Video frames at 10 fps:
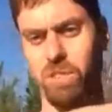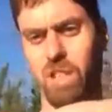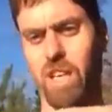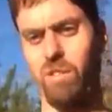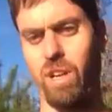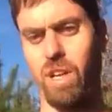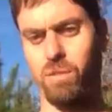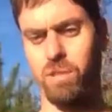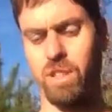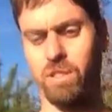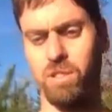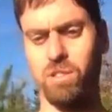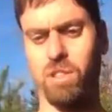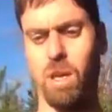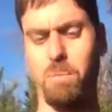So that's the
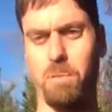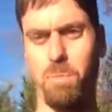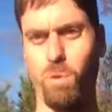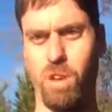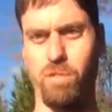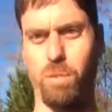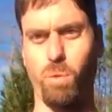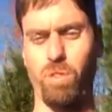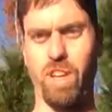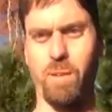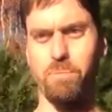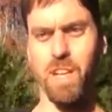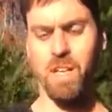stopping point for that.